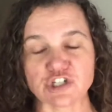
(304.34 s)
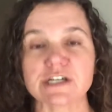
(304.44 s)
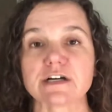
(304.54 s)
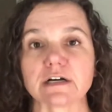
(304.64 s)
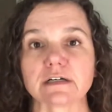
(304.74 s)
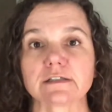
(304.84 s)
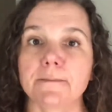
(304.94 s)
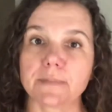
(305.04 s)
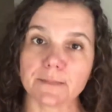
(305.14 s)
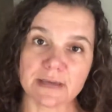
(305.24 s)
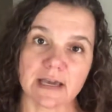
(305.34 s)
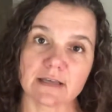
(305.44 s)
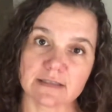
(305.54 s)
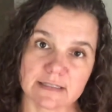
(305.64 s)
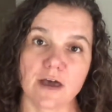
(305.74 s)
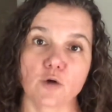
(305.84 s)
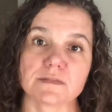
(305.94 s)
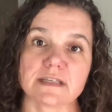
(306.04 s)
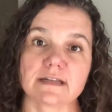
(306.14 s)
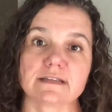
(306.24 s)
year, but because the
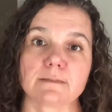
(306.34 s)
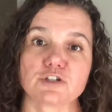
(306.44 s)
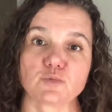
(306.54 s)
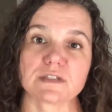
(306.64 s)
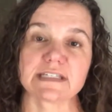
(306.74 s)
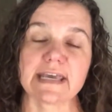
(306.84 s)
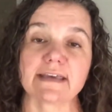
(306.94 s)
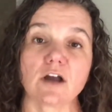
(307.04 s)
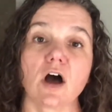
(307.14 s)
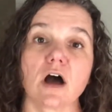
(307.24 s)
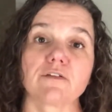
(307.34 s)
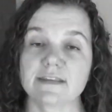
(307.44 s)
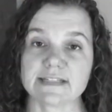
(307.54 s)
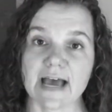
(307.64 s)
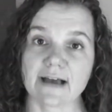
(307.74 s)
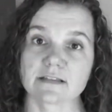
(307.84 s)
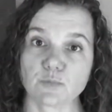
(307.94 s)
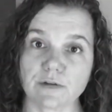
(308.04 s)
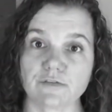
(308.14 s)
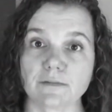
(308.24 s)
homestead exemption was taken off, the tax
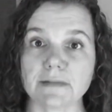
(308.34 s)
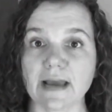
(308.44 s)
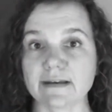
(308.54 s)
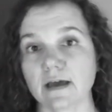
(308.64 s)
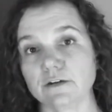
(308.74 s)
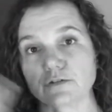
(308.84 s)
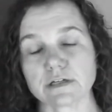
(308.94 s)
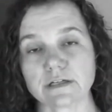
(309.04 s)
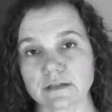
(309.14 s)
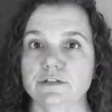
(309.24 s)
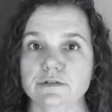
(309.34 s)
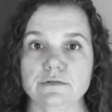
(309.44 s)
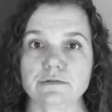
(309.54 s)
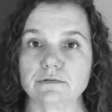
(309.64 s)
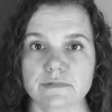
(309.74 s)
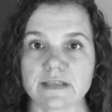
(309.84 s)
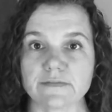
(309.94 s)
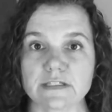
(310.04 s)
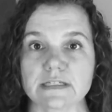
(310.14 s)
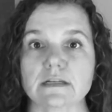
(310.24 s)
went from $900 to
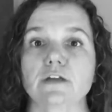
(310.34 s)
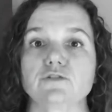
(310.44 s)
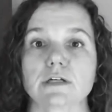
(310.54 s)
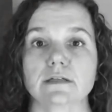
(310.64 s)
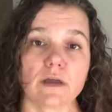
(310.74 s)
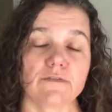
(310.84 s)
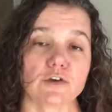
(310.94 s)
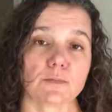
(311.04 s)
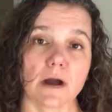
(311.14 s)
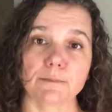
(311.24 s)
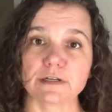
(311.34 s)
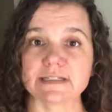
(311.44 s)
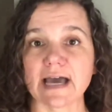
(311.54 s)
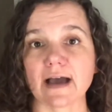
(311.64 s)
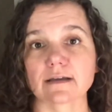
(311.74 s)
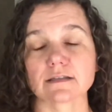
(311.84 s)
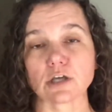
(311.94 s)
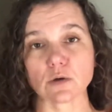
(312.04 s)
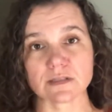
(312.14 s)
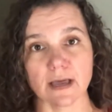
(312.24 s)
$1,700. If your property tax
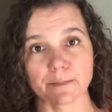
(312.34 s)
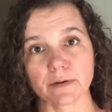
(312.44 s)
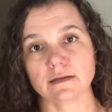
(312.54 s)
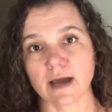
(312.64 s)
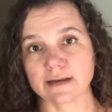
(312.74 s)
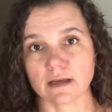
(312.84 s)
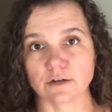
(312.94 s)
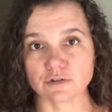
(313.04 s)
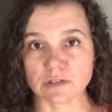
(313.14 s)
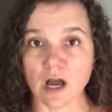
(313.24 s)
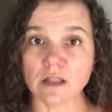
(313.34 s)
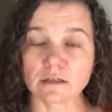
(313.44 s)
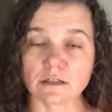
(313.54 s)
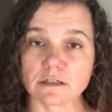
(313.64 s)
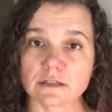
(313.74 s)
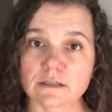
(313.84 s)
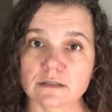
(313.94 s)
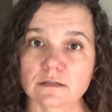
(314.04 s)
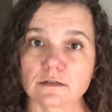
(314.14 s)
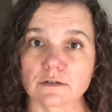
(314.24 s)
goes up $900
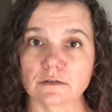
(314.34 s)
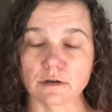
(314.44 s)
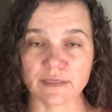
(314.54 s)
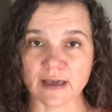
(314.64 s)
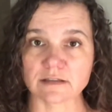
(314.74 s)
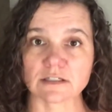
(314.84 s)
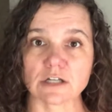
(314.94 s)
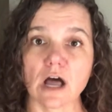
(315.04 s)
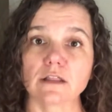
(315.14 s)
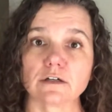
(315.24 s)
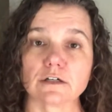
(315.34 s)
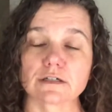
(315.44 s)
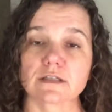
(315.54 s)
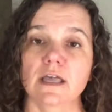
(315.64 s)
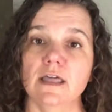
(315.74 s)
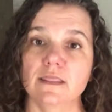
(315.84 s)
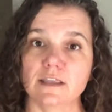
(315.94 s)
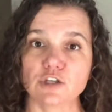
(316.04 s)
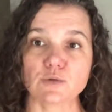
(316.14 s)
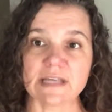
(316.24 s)
or $1,000,
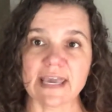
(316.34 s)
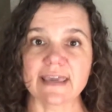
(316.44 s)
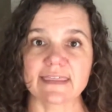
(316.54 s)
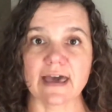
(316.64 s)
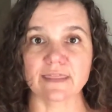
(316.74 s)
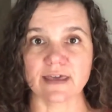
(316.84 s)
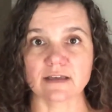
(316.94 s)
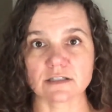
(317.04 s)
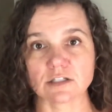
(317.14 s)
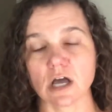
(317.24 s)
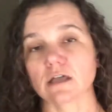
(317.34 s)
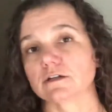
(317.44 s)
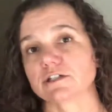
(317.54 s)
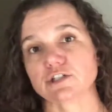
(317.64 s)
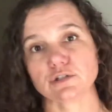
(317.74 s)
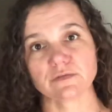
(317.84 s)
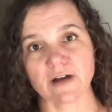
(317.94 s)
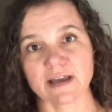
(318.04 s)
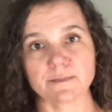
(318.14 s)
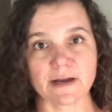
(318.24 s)
then you take that $1,000 and you
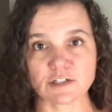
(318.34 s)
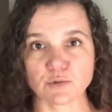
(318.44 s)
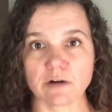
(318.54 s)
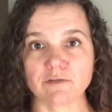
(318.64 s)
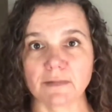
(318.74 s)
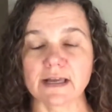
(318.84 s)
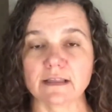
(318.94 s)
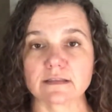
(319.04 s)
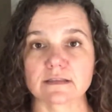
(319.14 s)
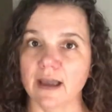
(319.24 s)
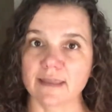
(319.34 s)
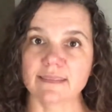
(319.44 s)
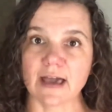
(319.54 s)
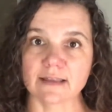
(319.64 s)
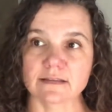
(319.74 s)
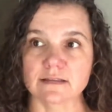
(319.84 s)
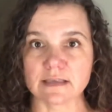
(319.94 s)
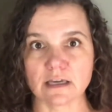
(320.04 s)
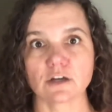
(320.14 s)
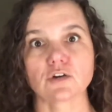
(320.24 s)
divide it by 12 months, and that's
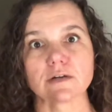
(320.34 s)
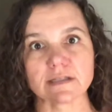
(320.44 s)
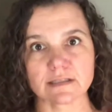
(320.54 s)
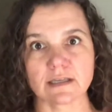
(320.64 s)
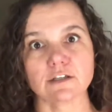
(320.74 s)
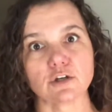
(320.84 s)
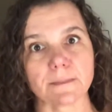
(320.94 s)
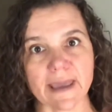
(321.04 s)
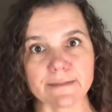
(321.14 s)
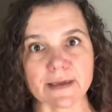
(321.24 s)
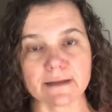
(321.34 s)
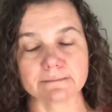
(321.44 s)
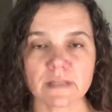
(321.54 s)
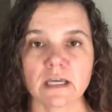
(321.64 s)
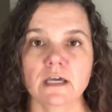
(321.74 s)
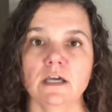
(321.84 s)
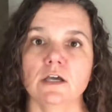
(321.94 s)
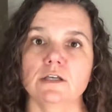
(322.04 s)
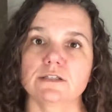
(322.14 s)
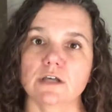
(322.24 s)
the increase in your payment.
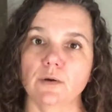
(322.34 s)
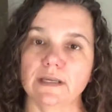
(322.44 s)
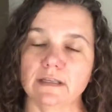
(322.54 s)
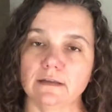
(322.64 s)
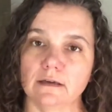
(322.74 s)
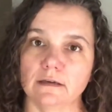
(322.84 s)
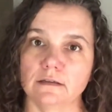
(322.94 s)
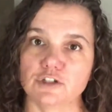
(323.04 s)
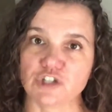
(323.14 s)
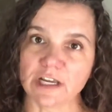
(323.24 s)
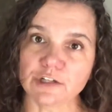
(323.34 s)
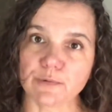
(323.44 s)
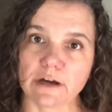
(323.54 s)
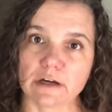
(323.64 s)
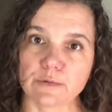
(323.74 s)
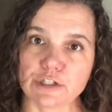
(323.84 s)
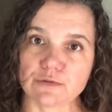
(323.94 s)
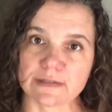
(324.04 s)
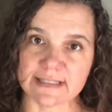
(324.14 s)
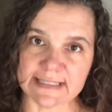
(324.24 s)
So in January, when you
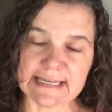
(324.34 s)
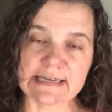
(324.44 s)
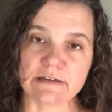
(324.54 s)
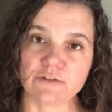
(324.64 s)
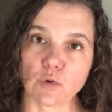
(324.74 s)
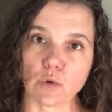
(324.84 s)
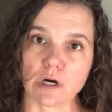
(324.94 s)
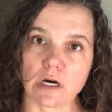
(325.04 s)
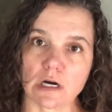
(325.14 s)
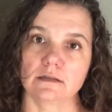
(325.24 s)
receive your